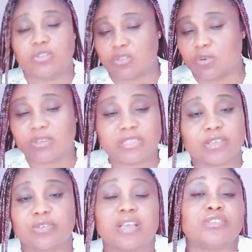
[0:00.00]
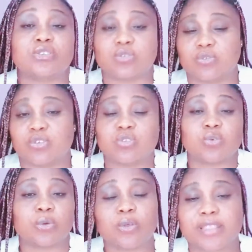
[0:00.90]
The only thing you can just do is just
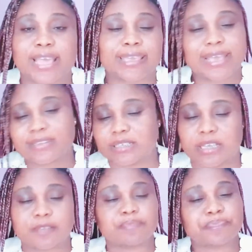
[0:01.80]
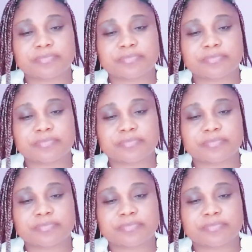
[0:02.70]
to go there, get the